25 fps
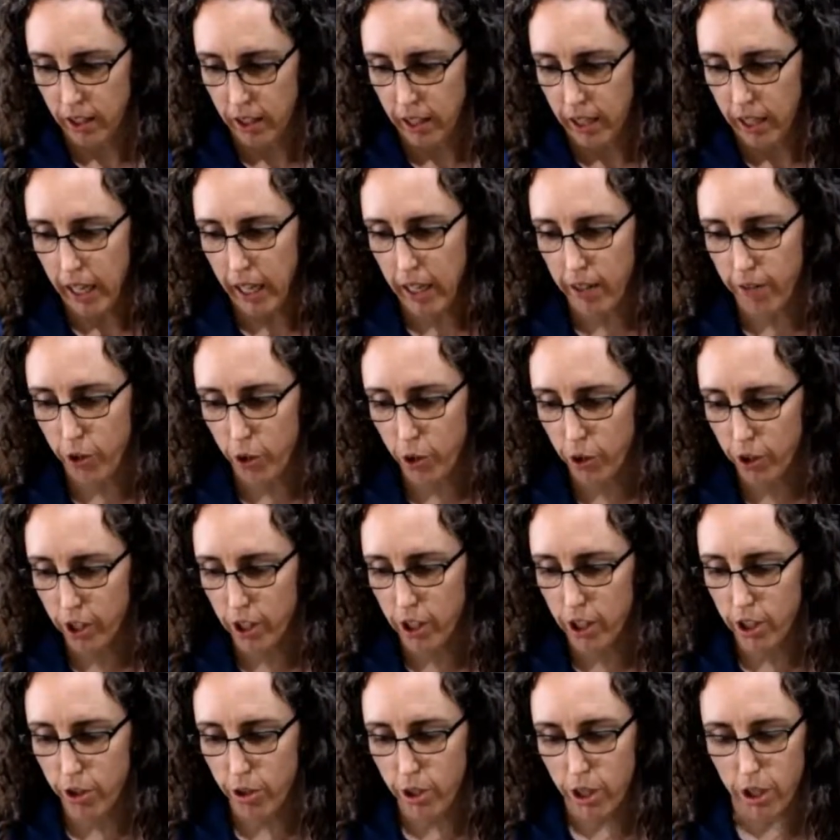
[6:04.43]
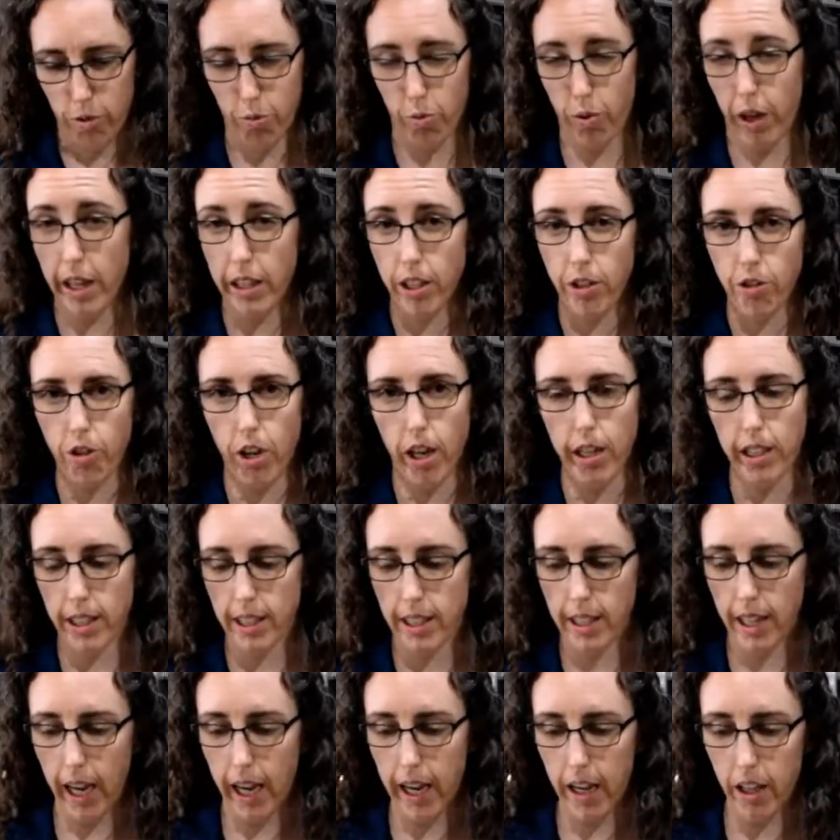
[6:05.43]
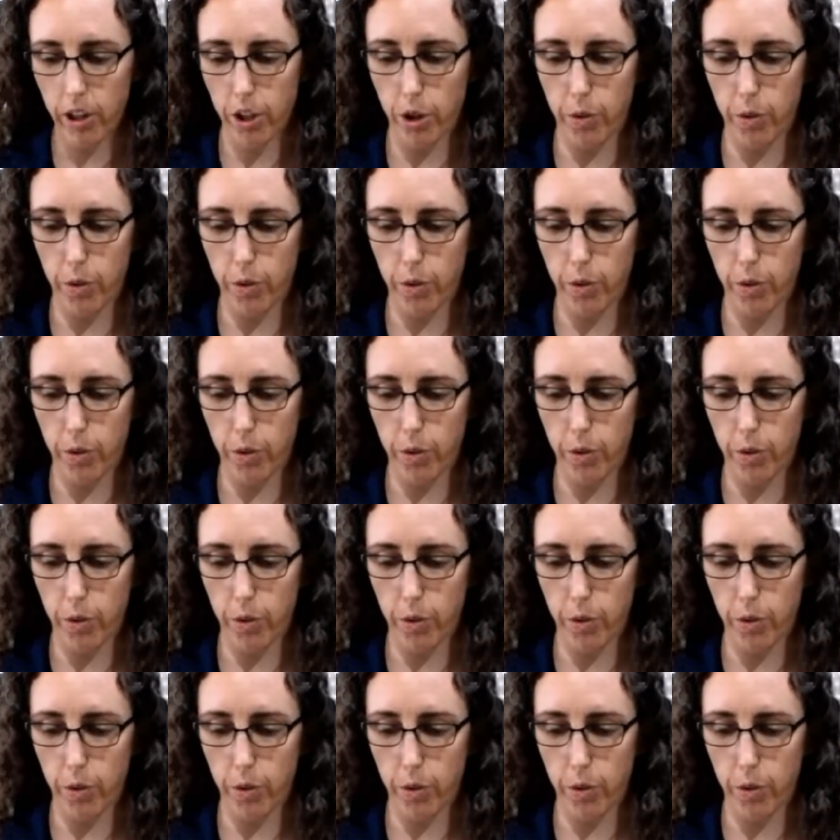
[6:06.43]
And if you're gonna do this restaurant style,